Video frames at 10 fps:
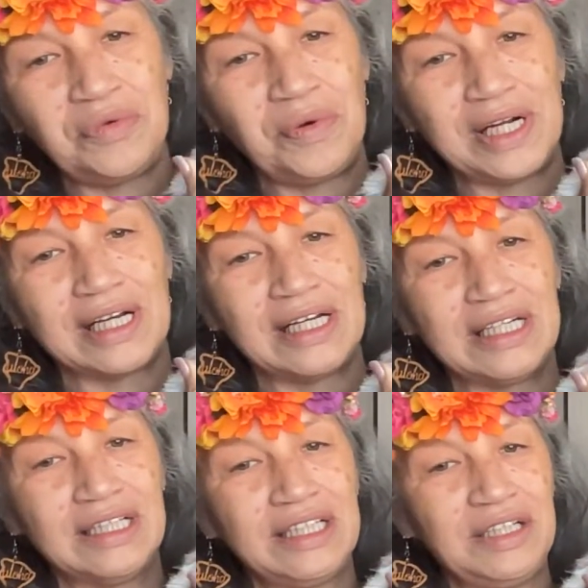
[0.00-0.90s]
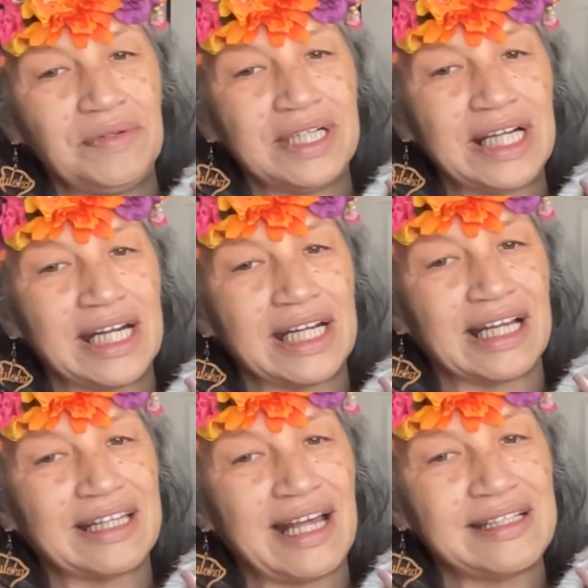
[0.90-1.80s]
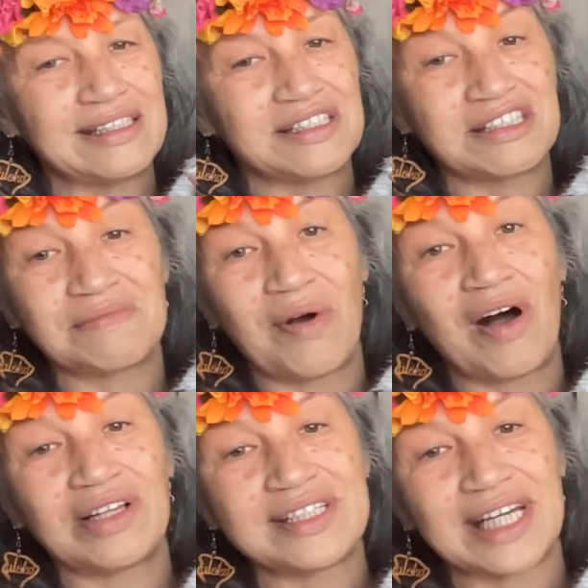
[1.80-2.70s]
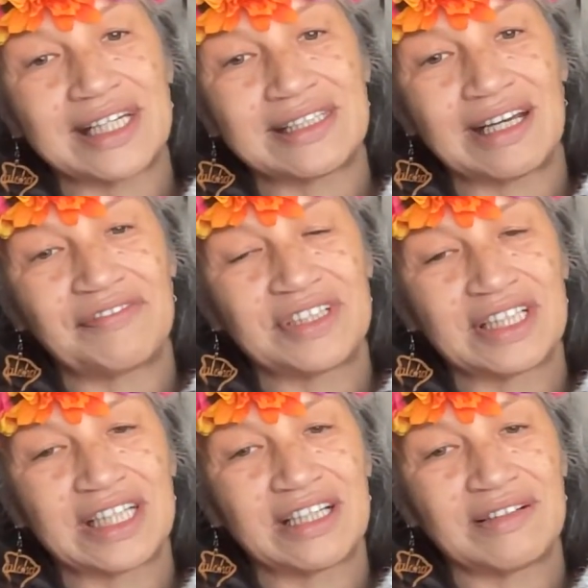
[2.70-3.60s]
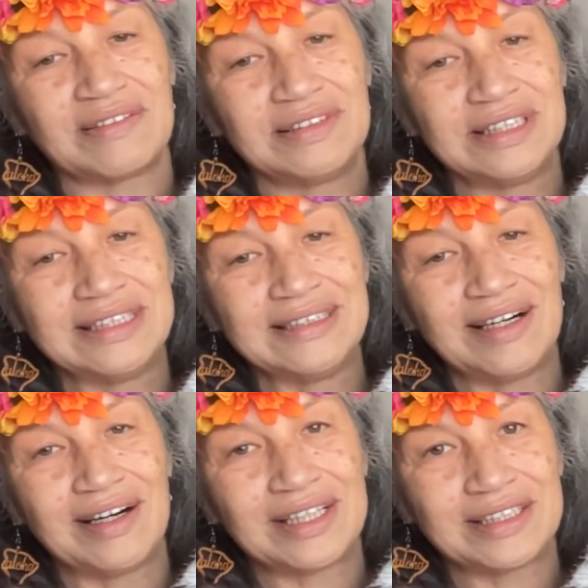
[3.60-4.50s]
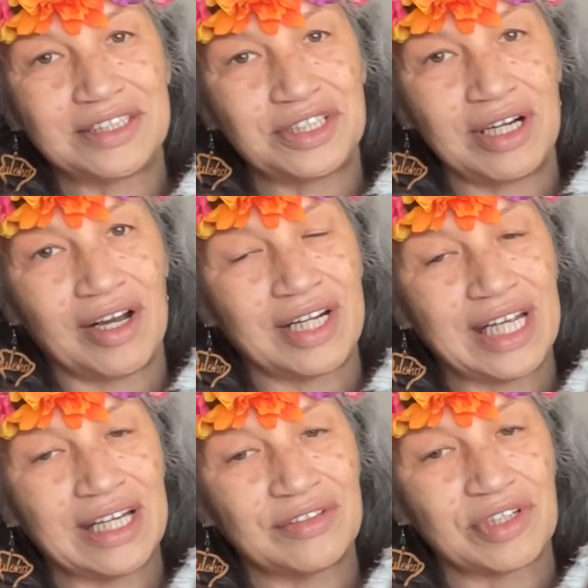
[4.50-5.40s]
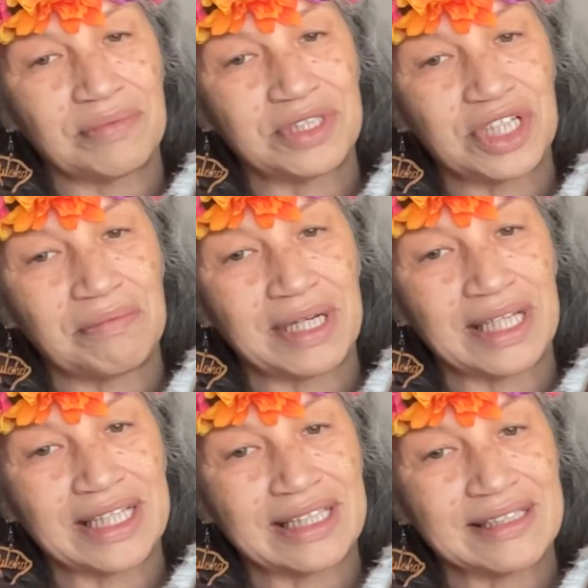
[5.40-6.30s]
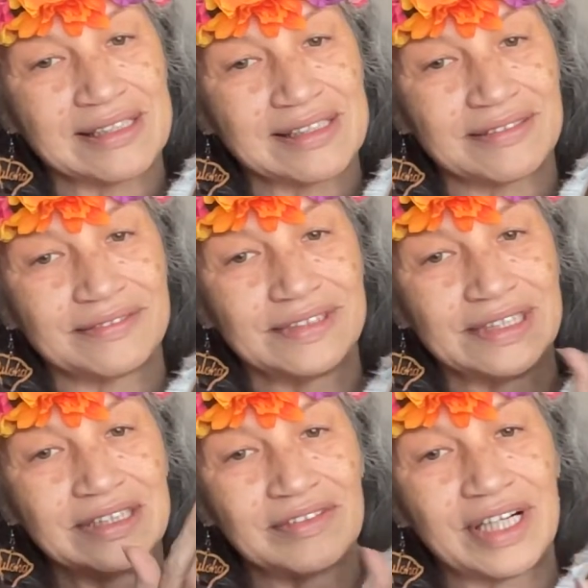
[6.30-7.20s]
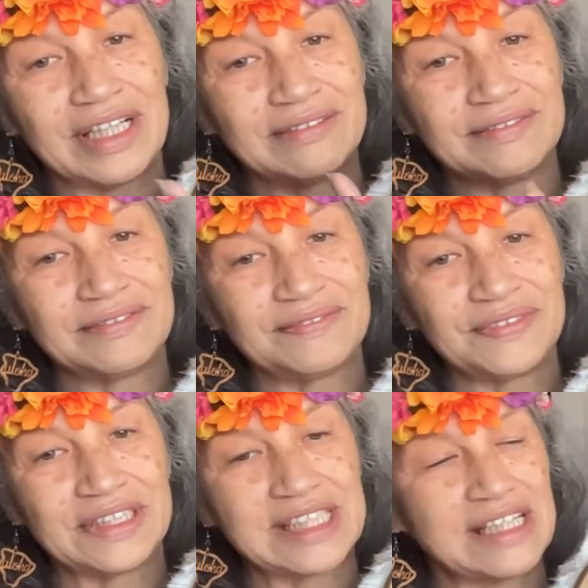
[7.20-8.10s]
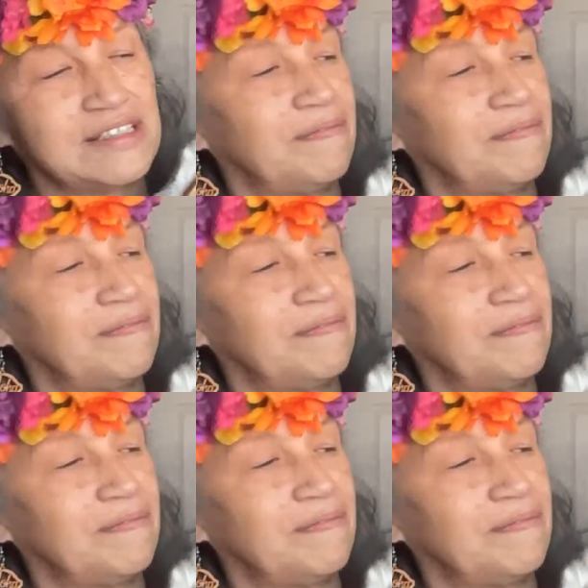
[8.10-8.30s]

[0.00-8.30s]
want to kind of like, that's as small as I could definitely go on a hand drum, a djembe like this, right? This size.